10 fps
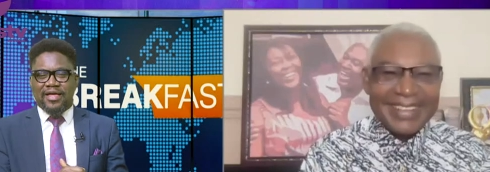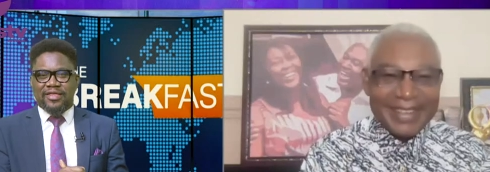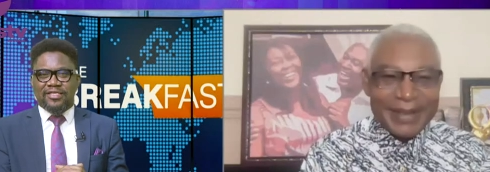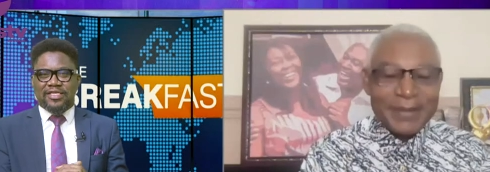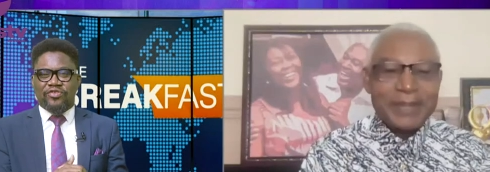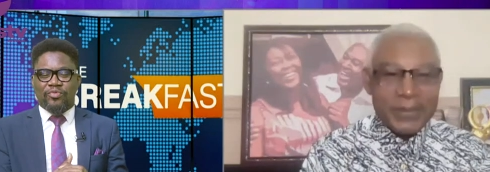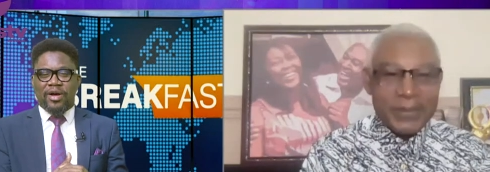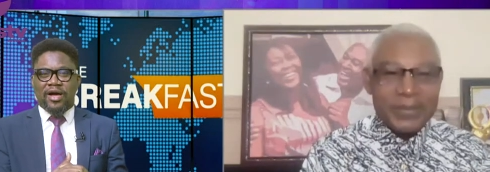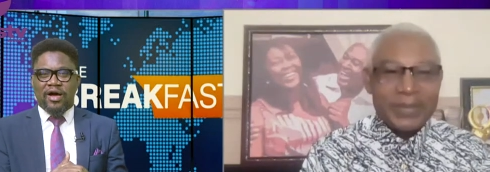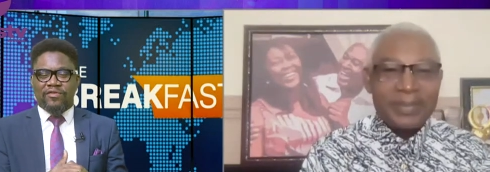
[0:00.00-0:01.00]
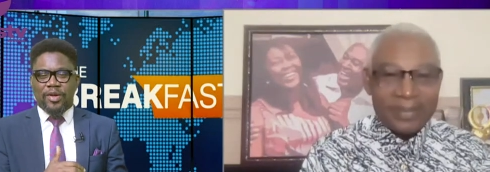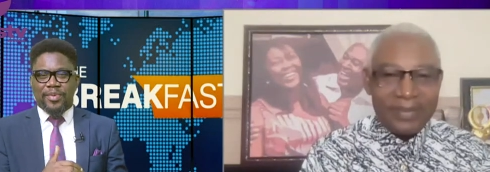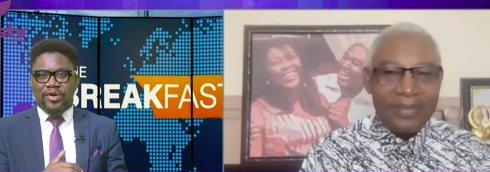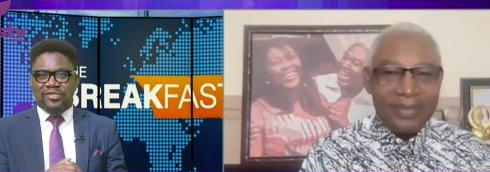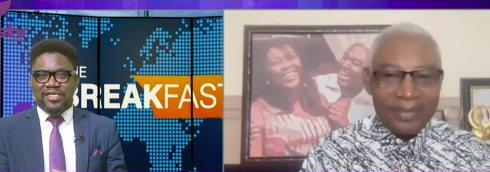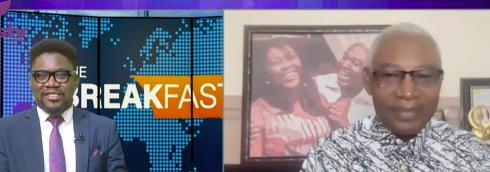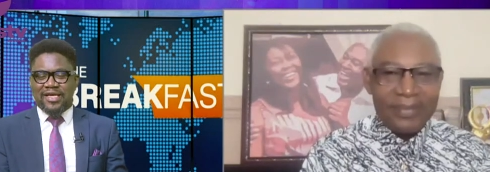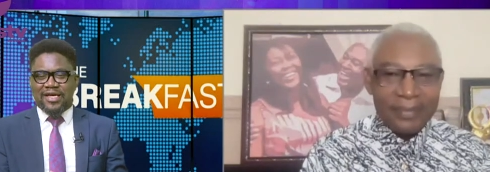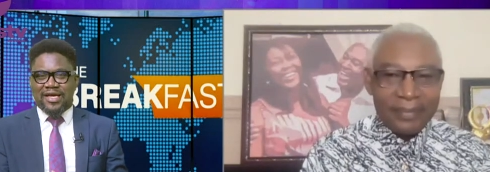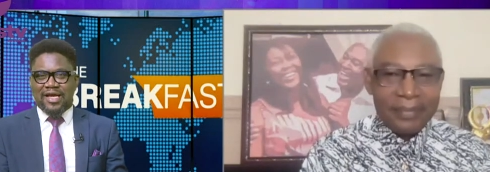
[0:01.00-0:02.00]
Speaker 1: the central bank governor because he's
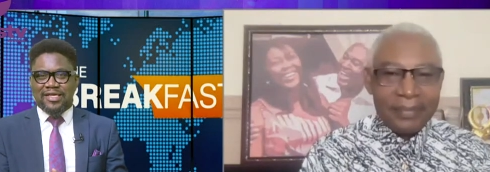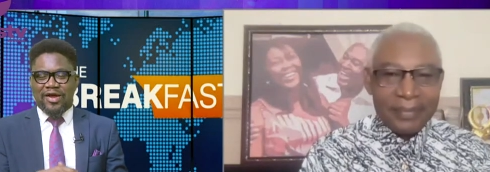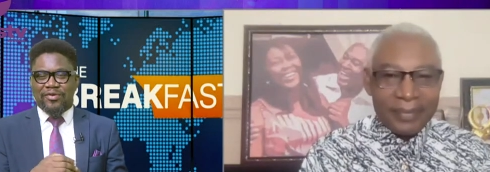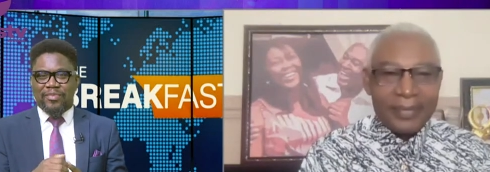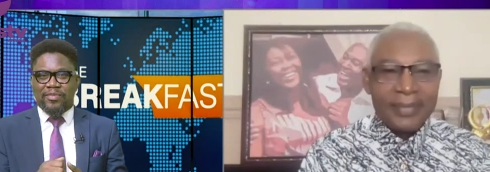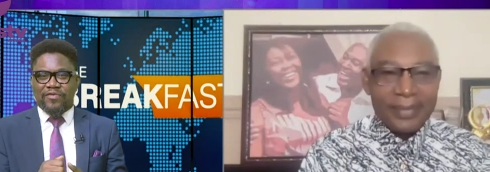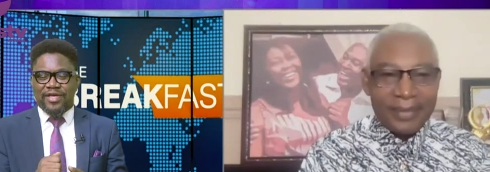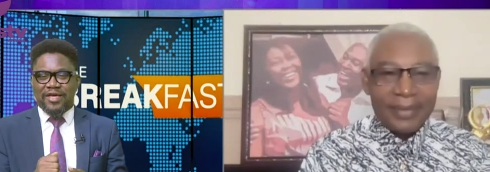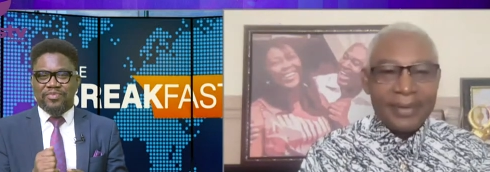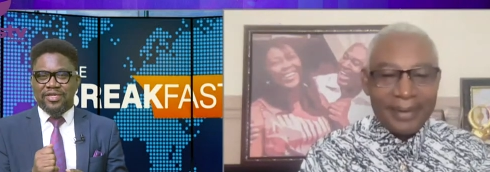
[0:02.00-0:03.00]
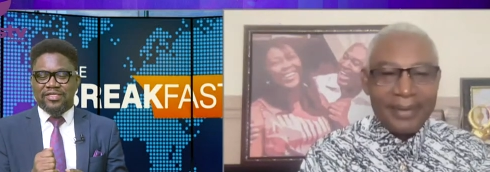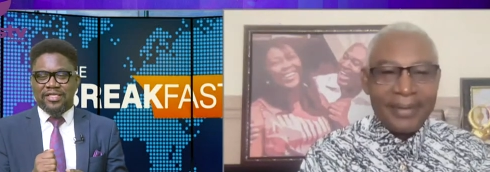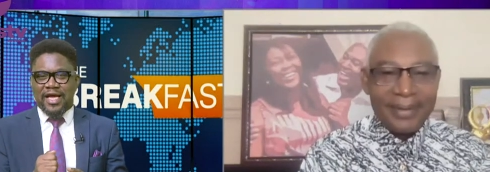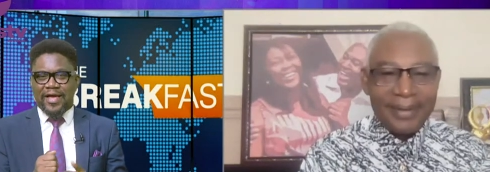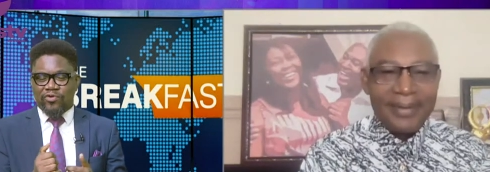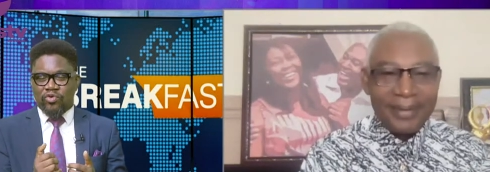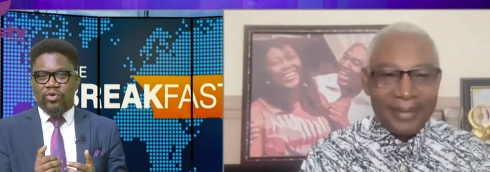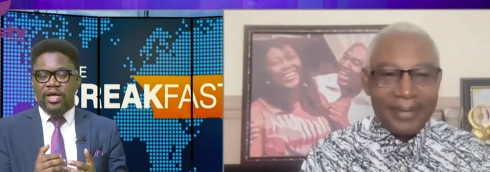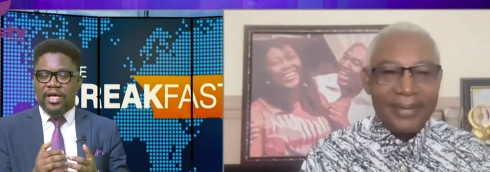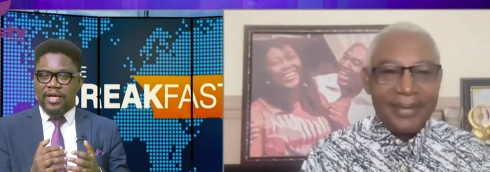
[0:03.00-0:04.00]
a card carrying member of the APC. I know
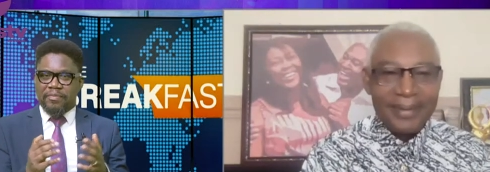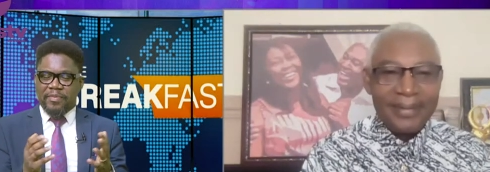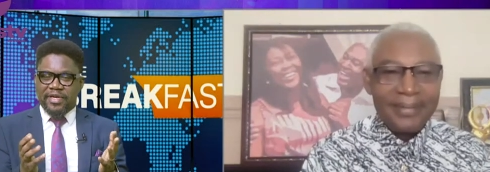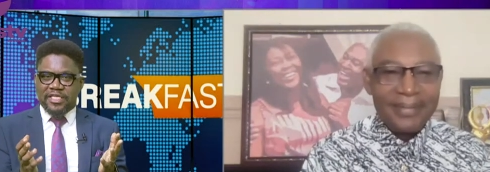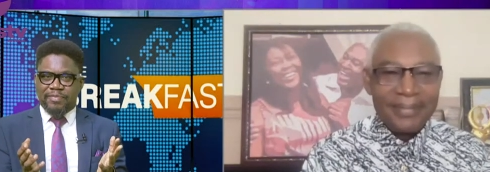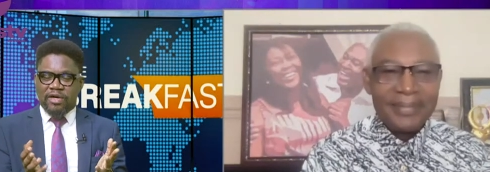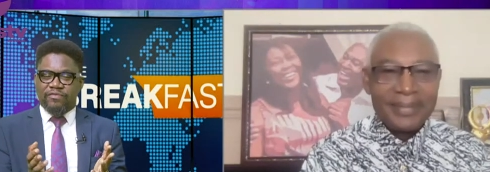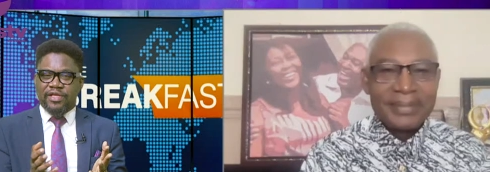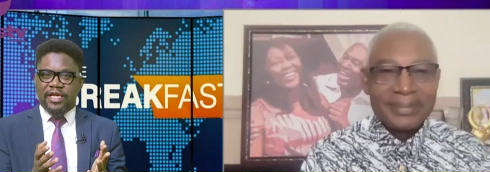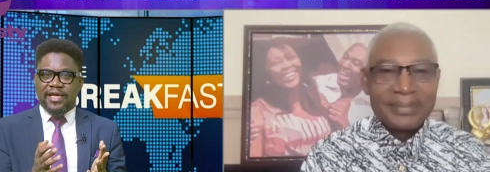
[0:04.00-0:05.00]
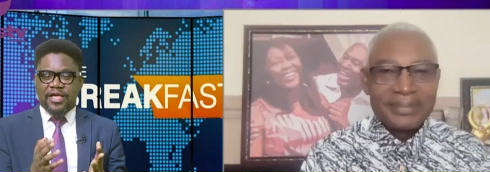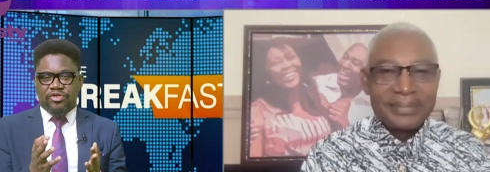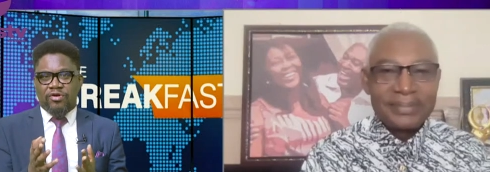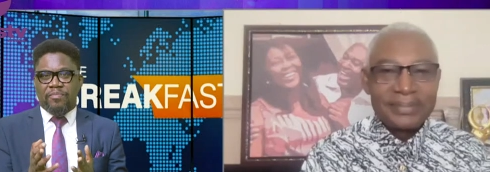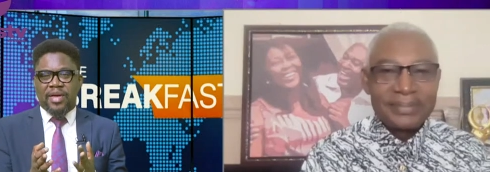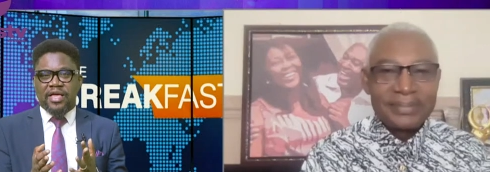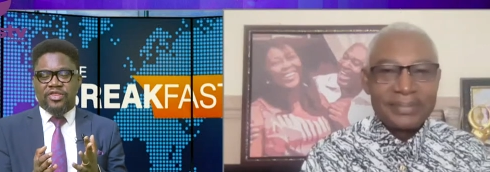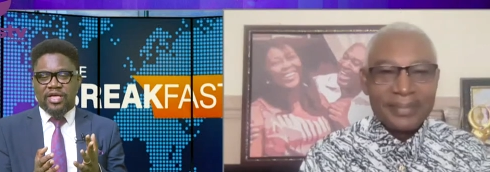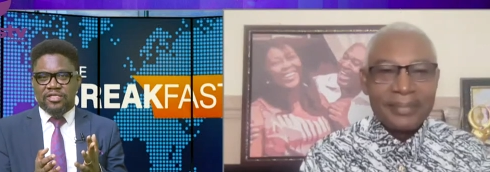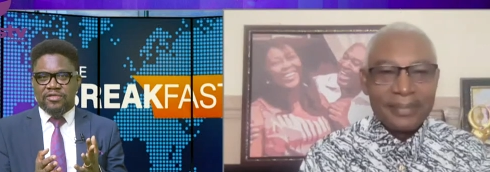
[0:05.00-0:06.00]
maybe this is part of the natural
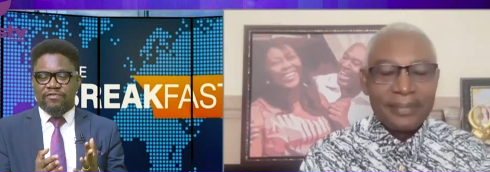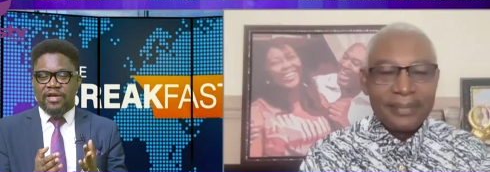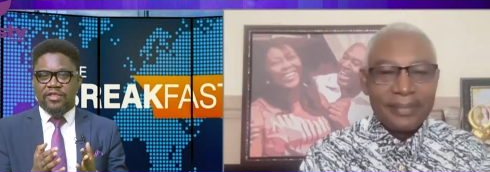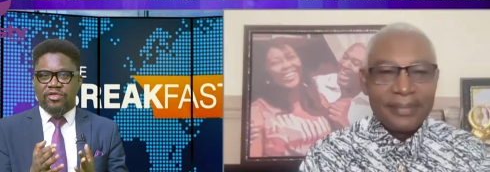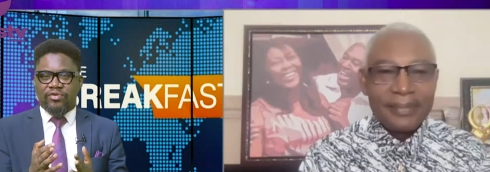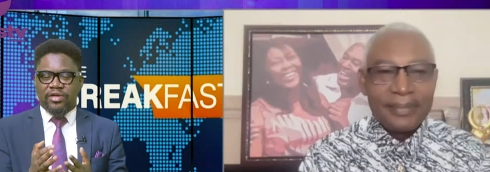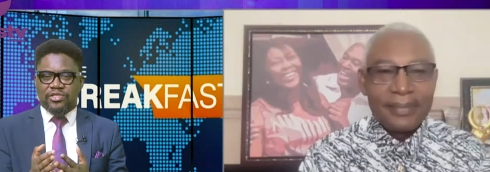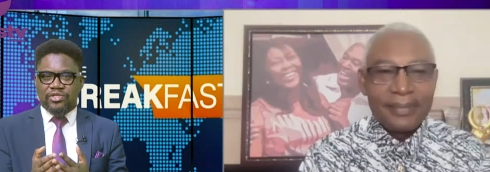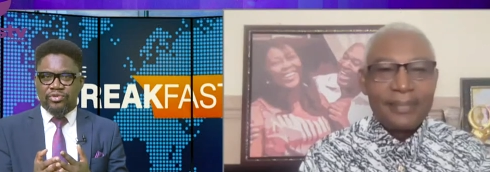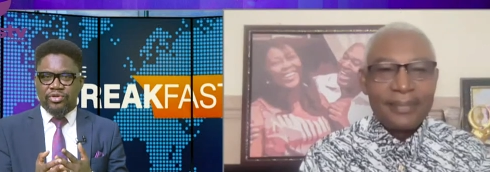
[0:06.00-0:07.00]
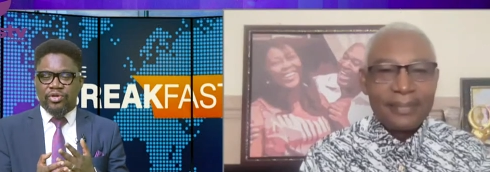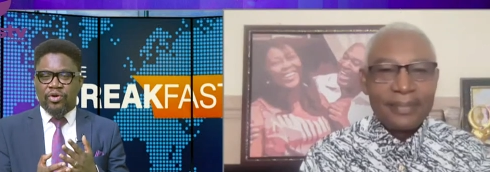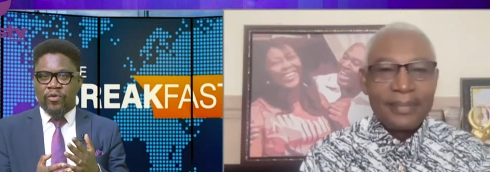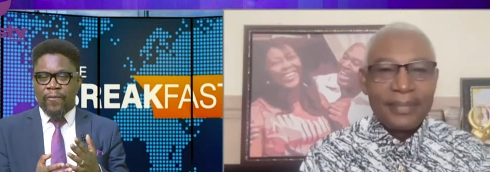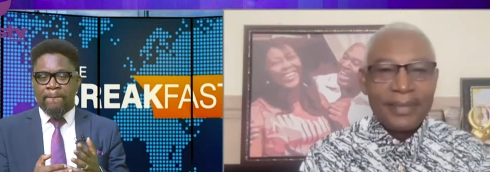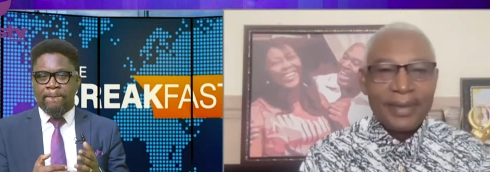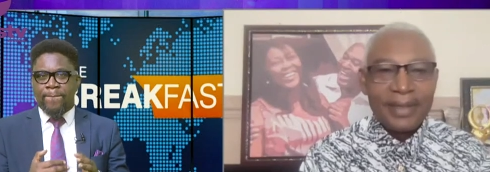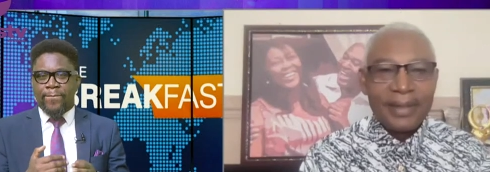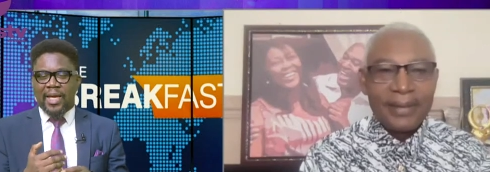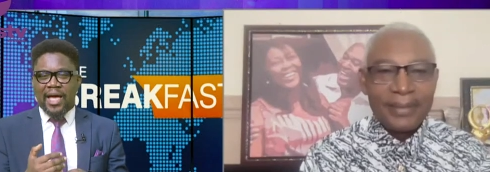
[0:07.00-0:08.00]
penchant of Nigerians to, you know,
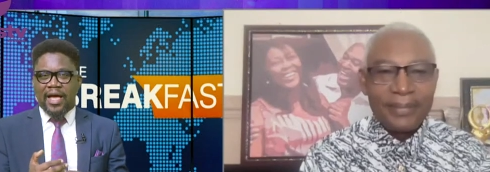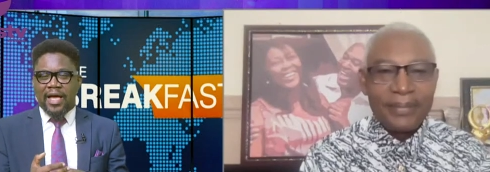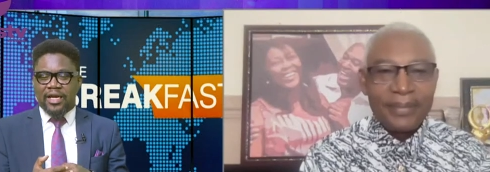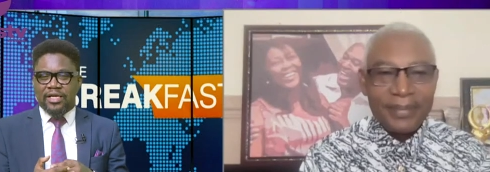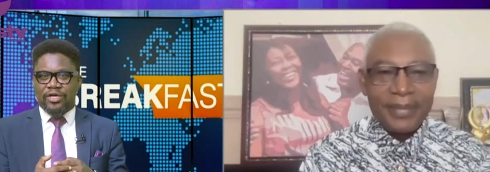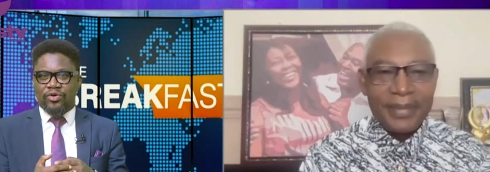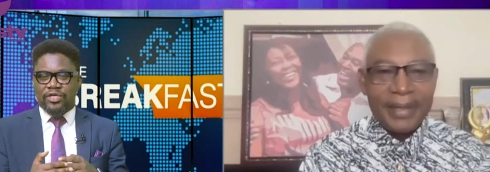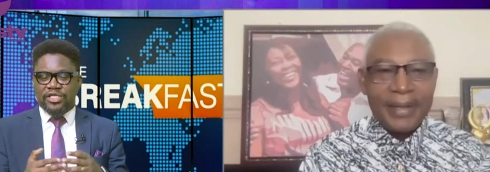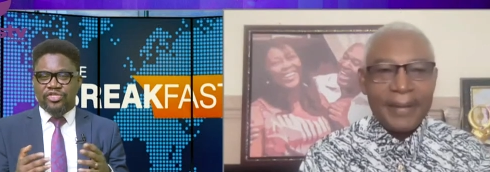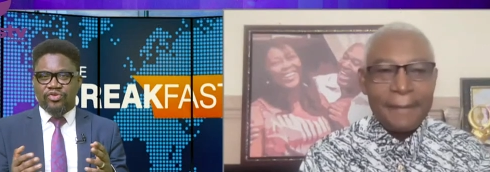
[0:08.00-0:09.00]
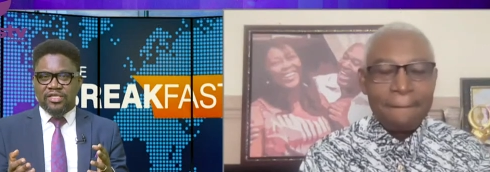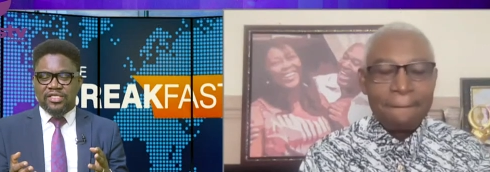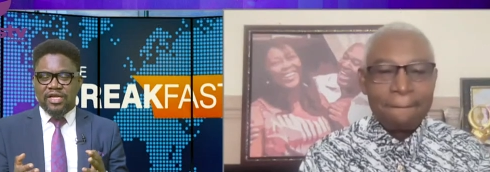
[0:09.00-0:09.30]
uh, you know, distrust